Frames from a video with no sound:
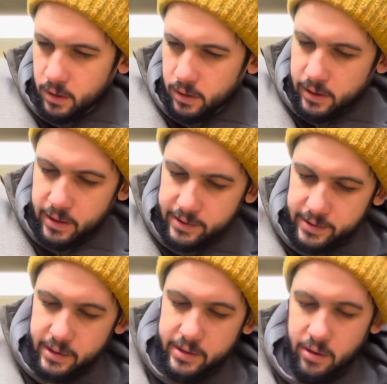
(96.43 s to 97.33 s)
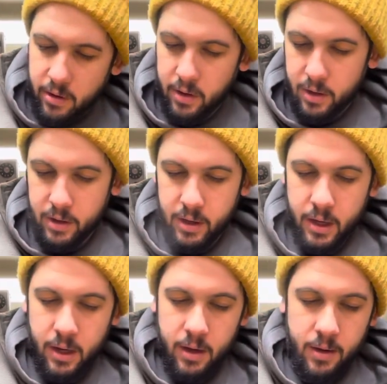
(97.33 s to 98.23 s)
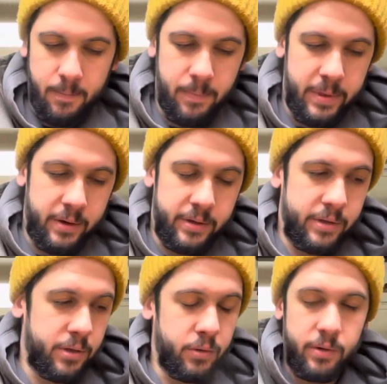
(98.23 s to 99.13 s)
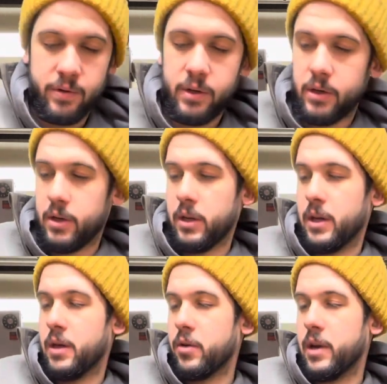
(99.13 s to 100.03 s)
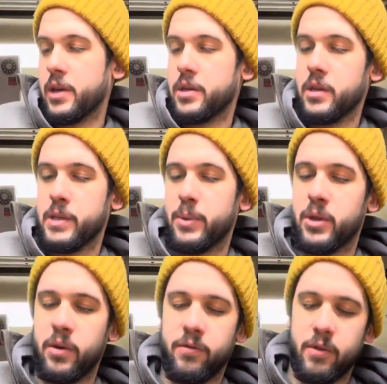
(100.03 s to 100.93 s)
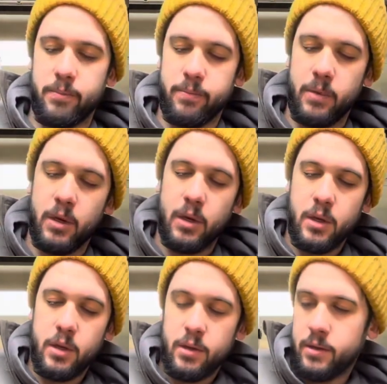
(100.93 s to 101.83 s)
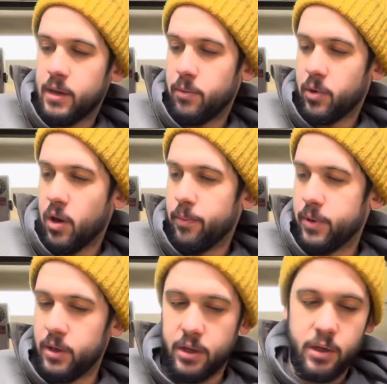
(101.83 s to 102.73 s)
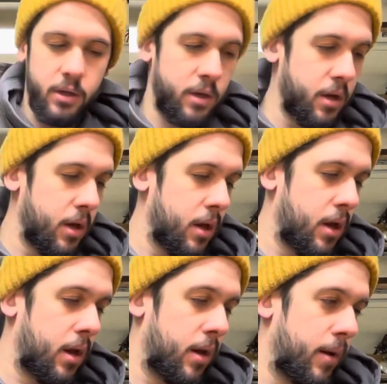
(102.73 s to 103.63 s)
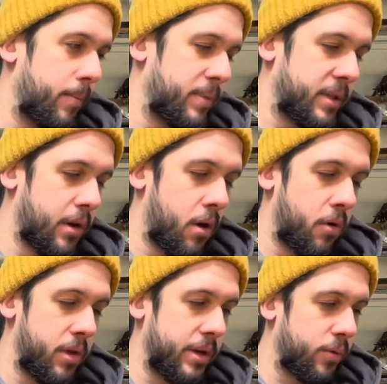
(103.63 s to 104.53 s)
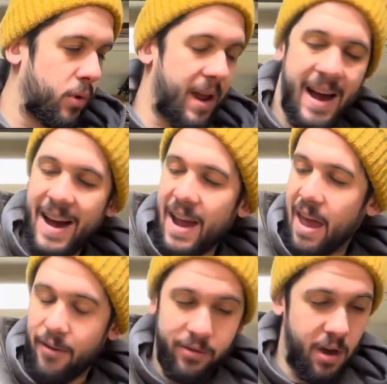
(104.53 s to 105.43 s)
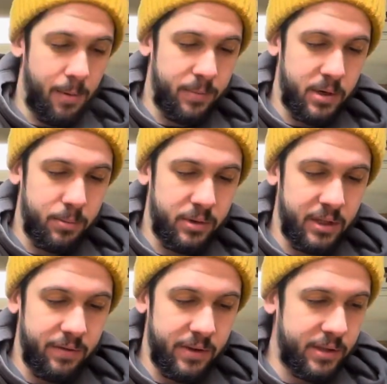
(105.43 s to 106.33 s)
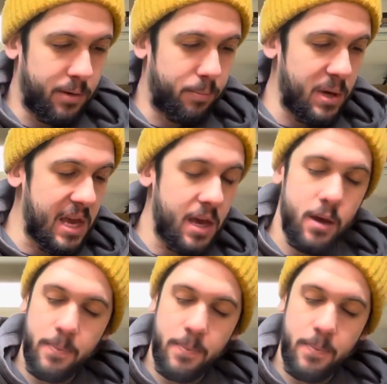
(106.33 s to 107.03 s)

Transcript: this guitar. There's two different iterations, but they're from the same company. So that what I have come to believe this to be